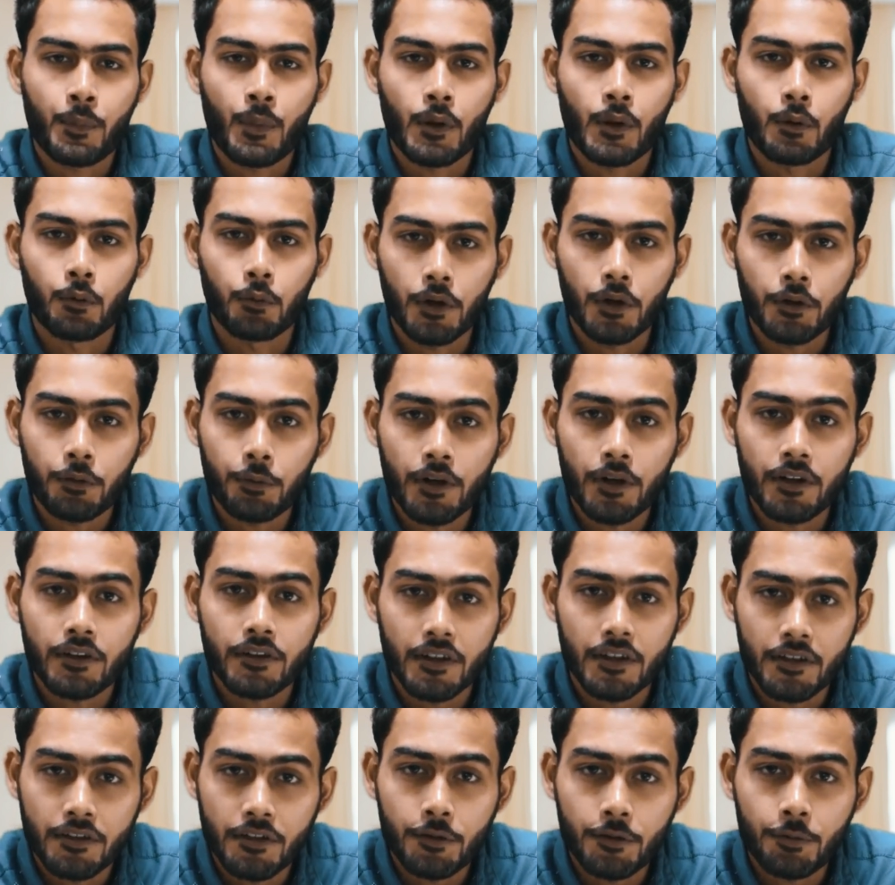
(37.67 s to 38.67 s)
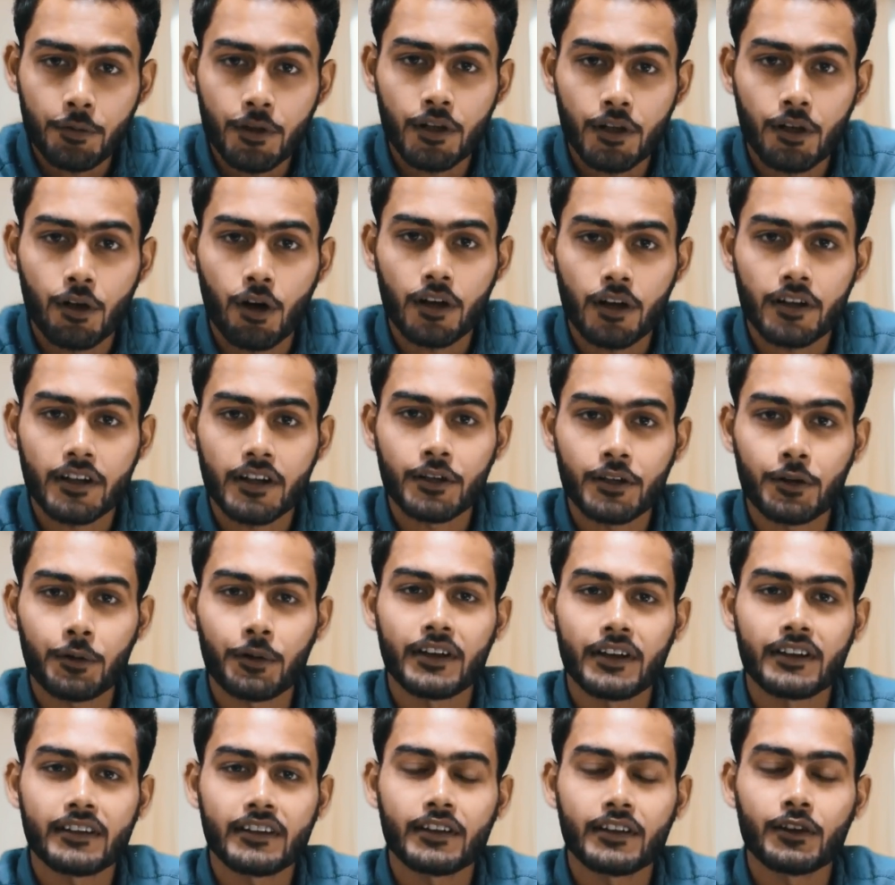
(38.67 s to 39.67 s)
Once we are successfully logged into
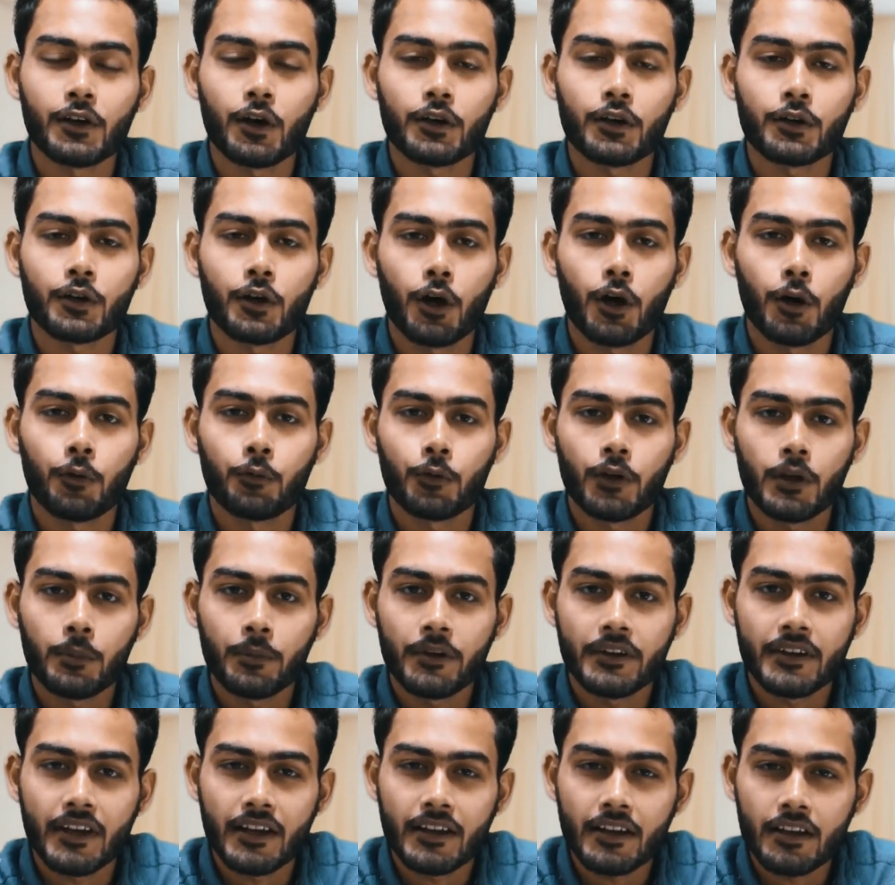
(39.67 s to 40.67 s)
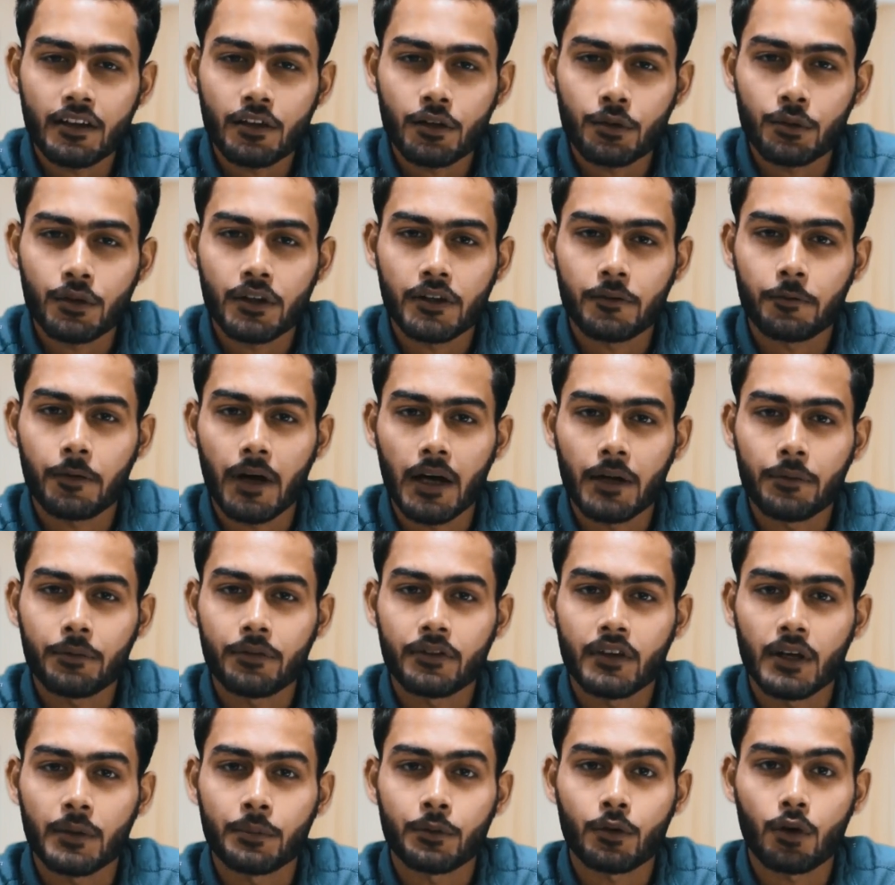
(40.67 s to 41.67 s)
Etsy.com, we'll be taken to the 5
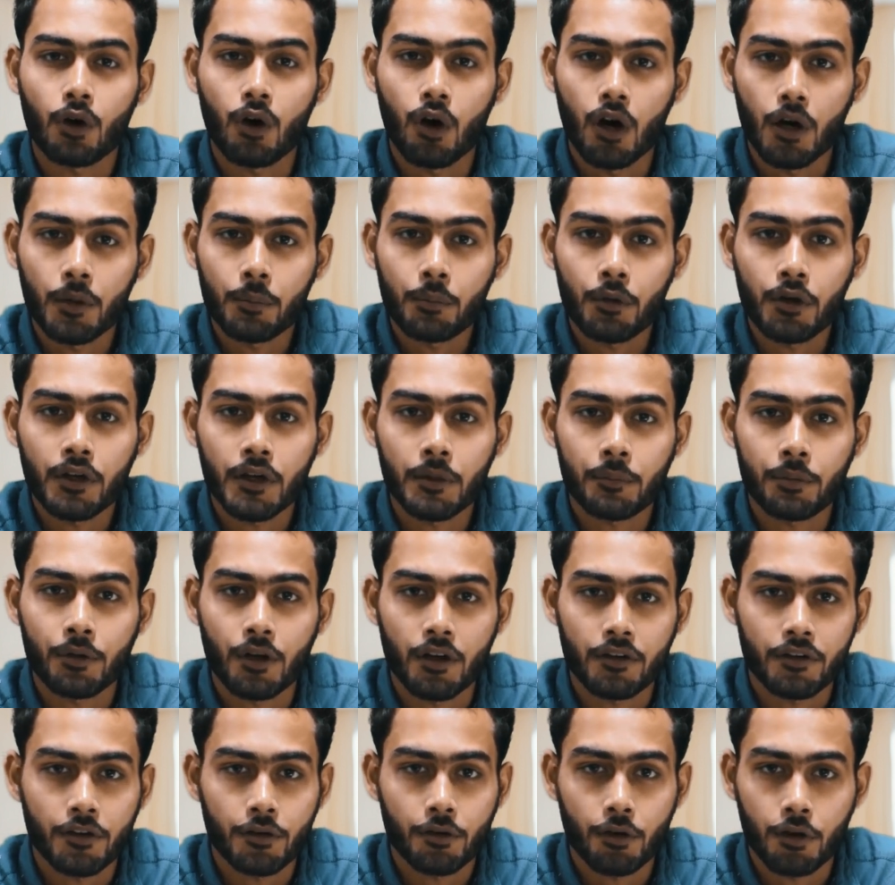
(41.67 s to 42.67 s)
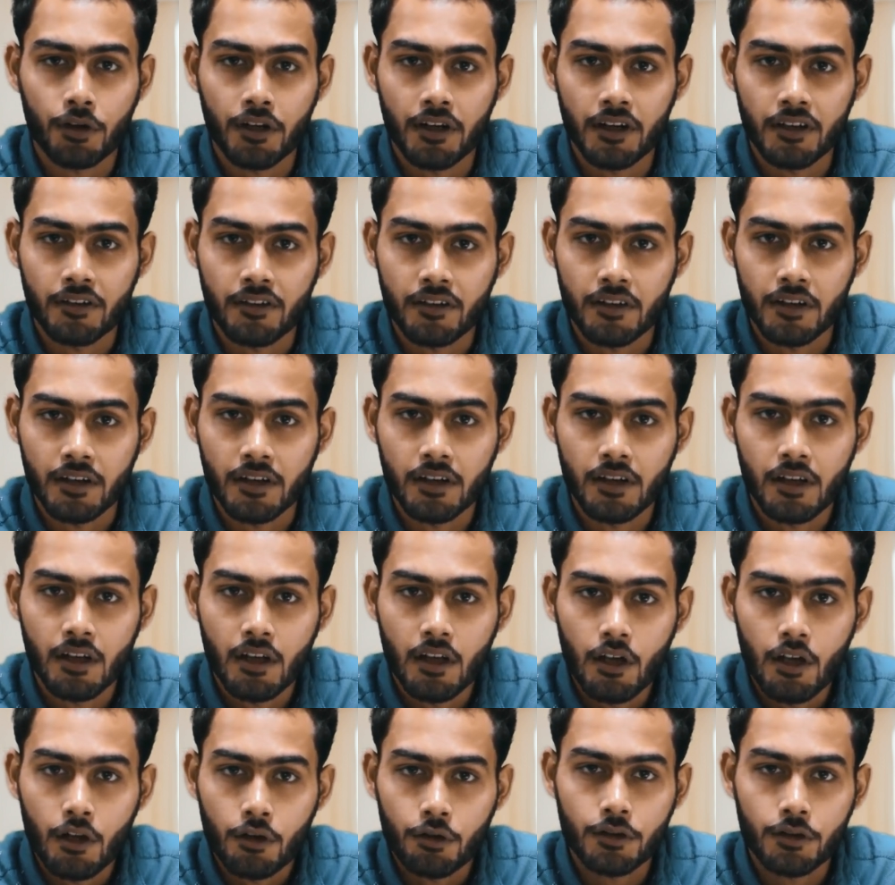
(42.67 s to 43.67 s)
steps onboarding process on Etsy.
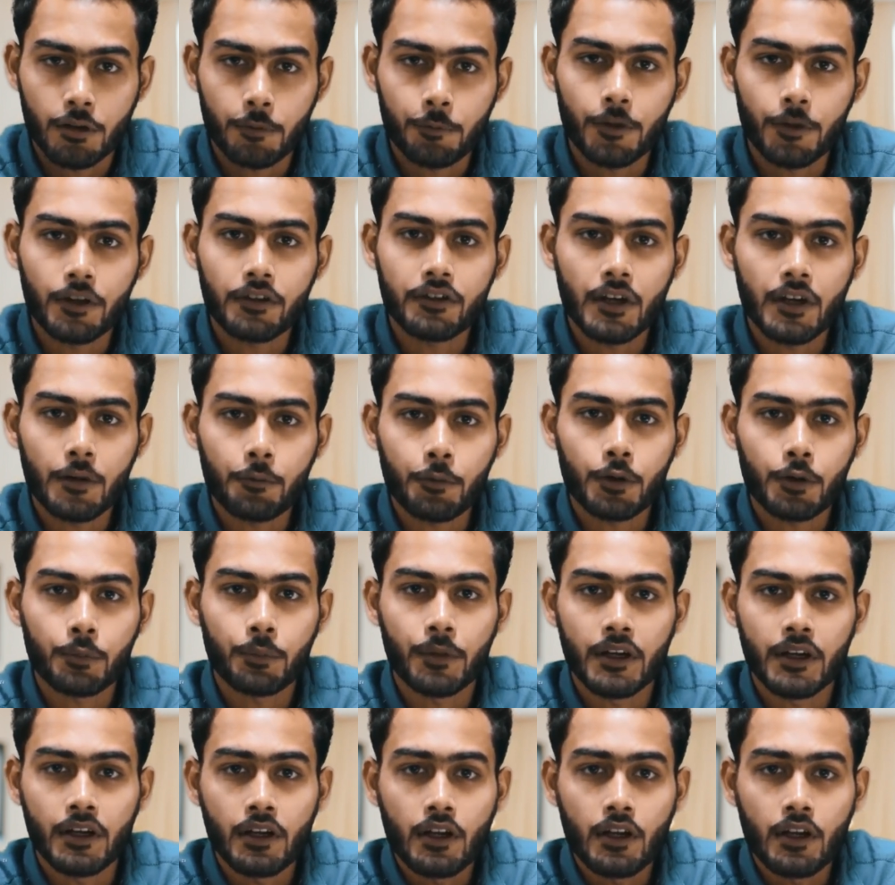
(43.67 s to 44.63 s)
So the first step would be